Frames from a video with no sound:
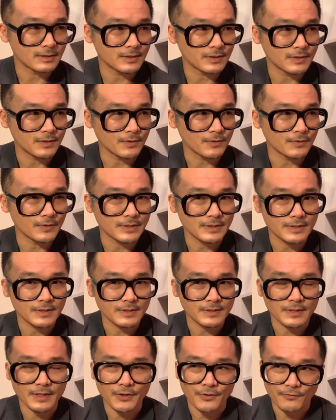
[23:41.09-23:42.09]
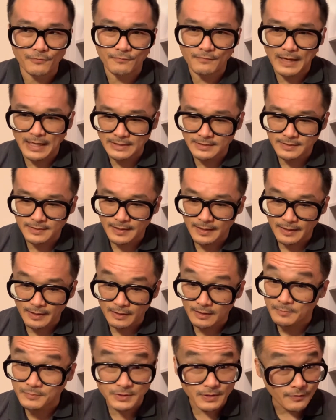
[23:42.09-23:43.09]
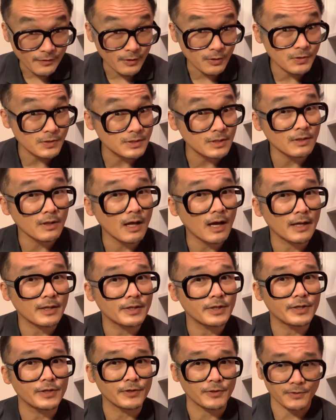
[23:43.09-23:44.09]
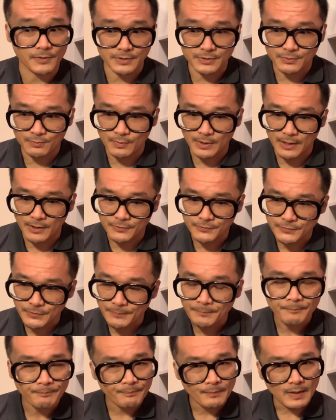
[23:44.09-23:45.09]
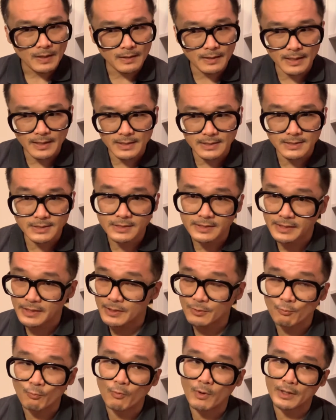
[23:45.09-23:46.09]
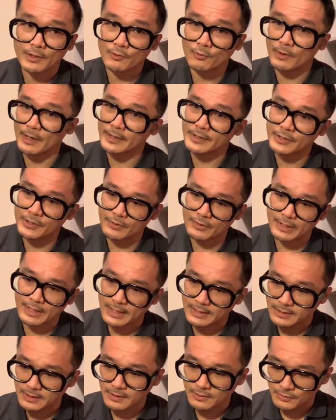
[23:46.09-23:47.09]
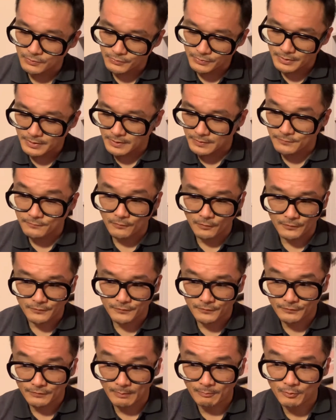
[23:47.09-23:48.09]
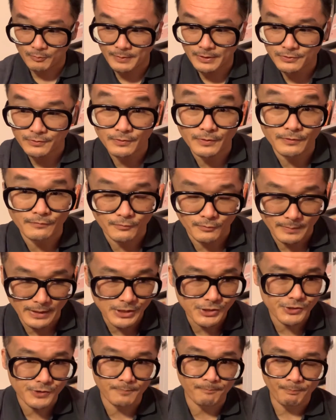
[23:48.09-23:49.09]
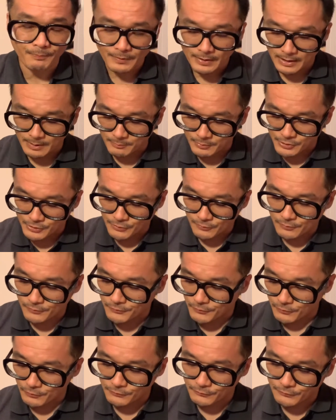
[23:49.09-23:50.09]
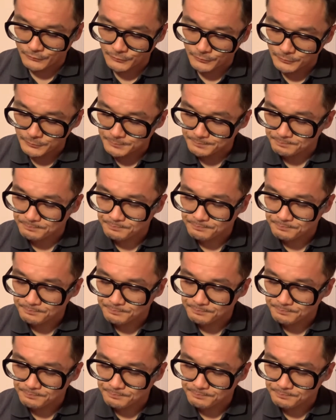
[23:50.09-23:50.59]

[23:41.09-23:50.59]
So this is another fascinating glimpse. And there is a lot here as well. So let us see what Criterion has included as far as the supplemental information and materials are concerned.